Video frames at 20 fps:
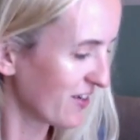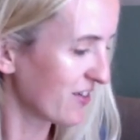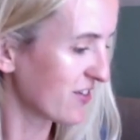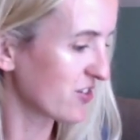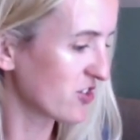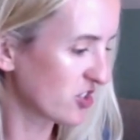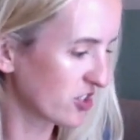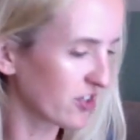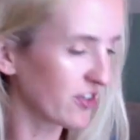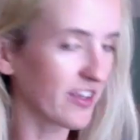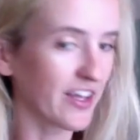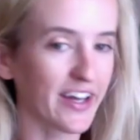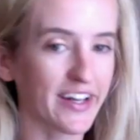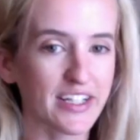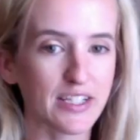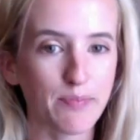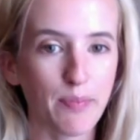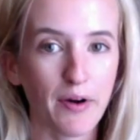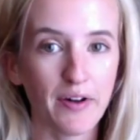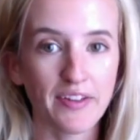
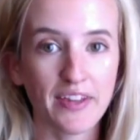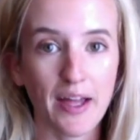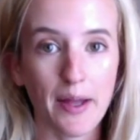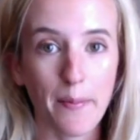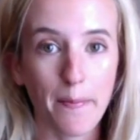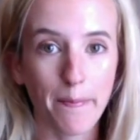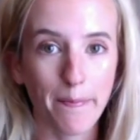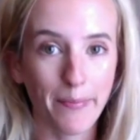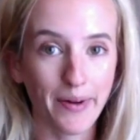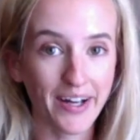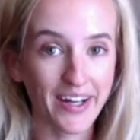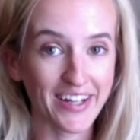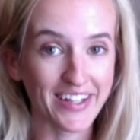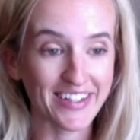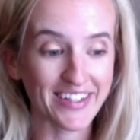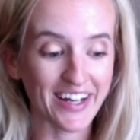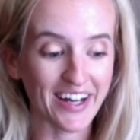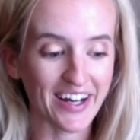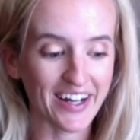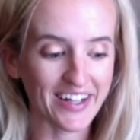chillax birthday,
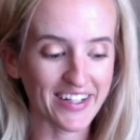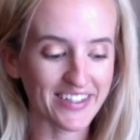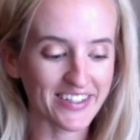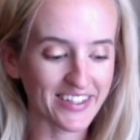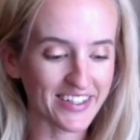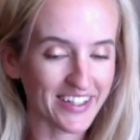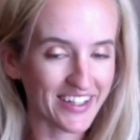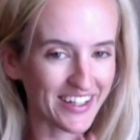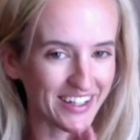but I did